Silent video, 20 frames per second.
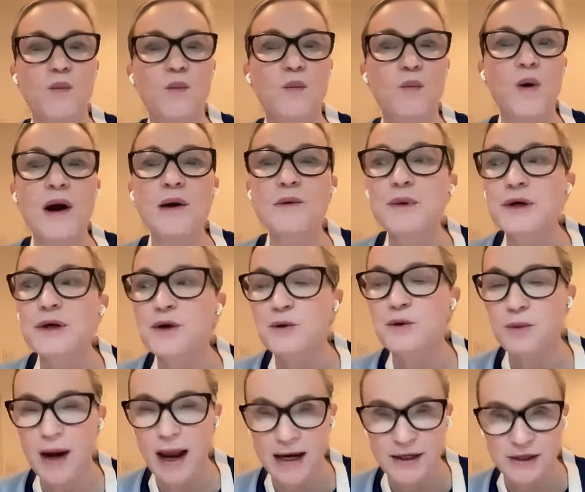What
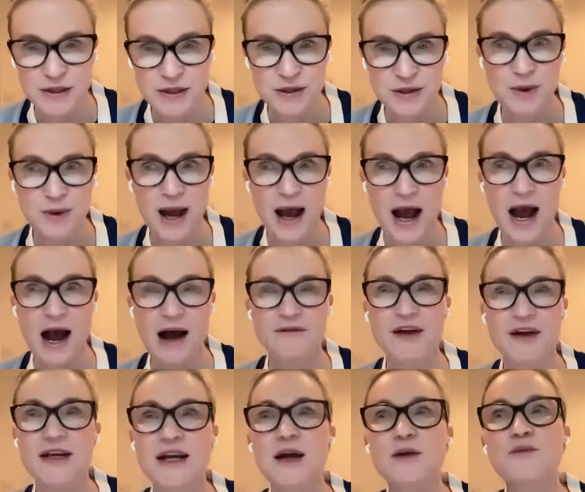regret do you have?
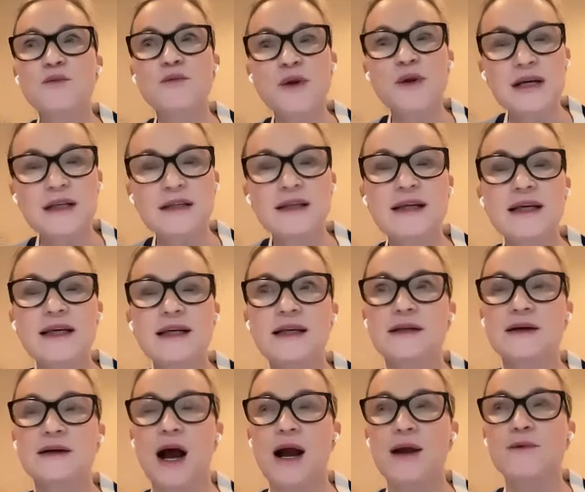And I
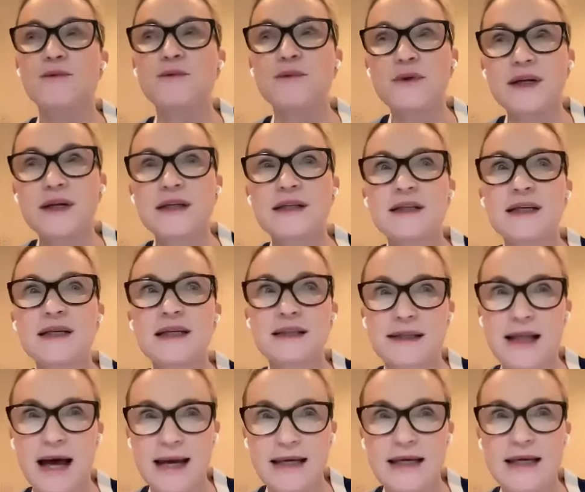really
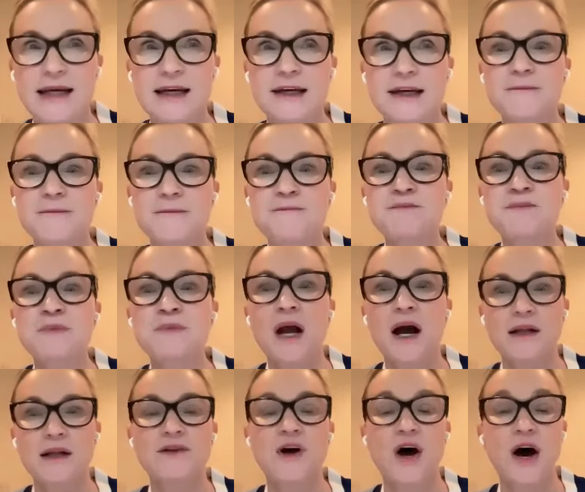liken
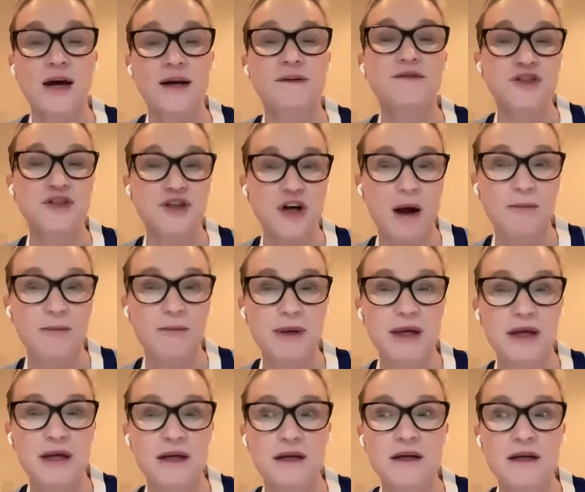a lot of
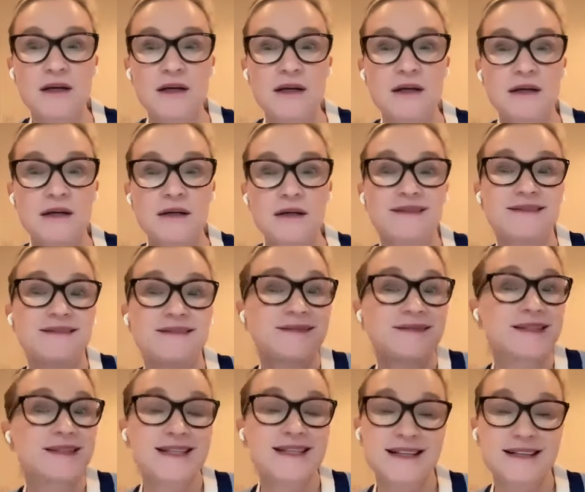shopping
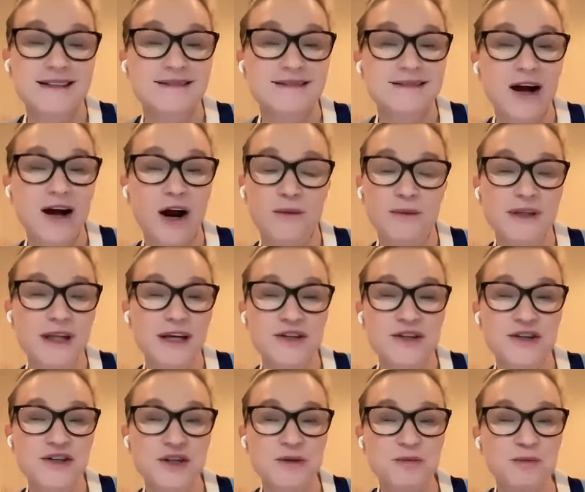to our
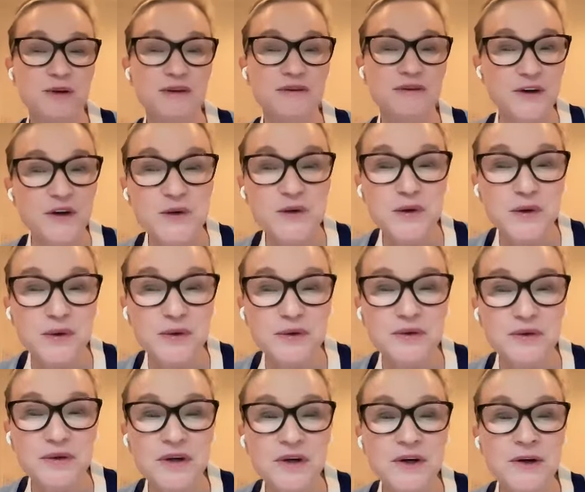relationship with
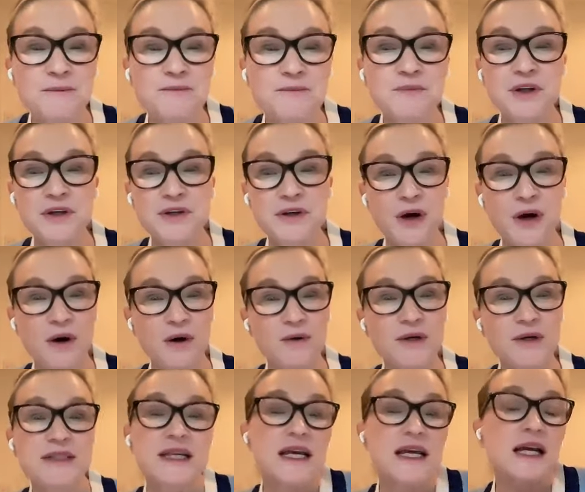food. You know,
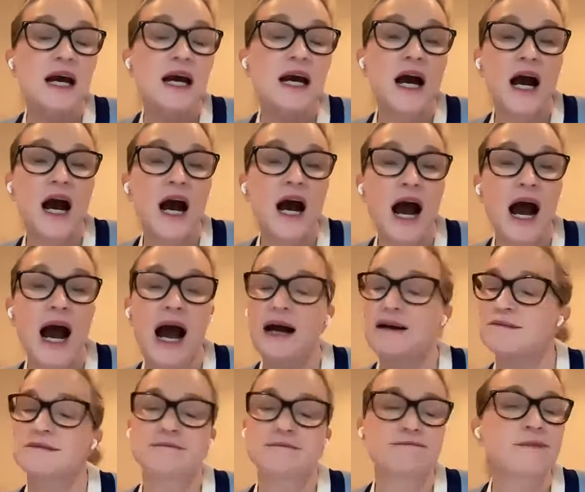it's like,
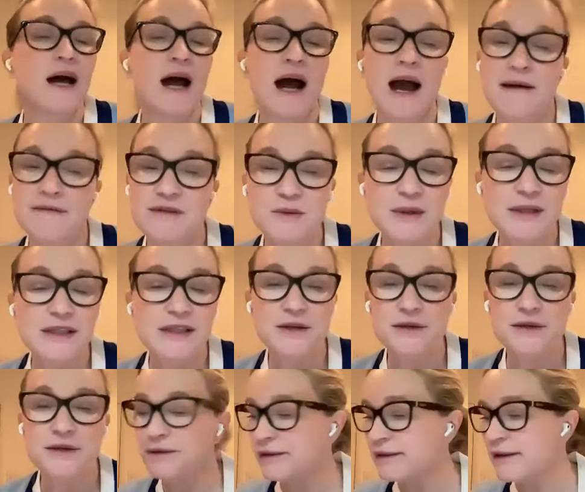I have a sweet
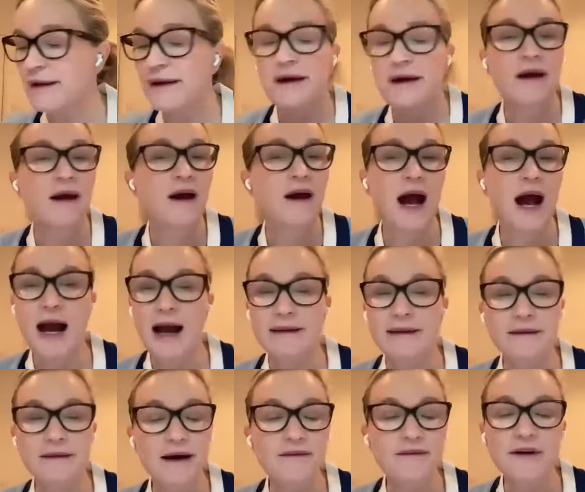tooth.
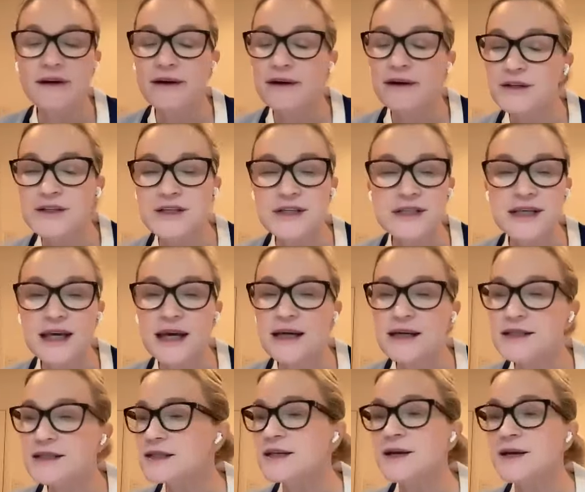I love a Hershey's
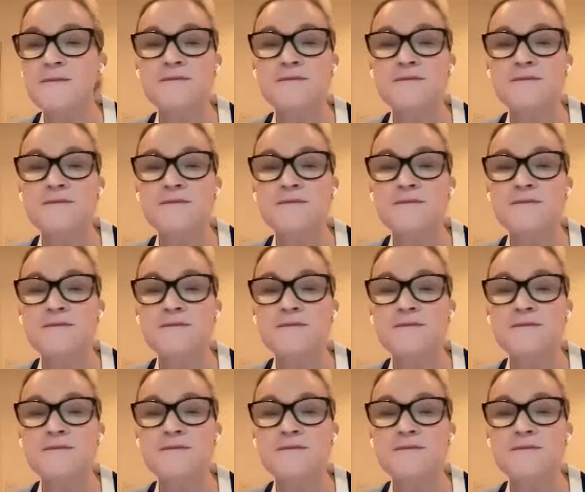Kiss.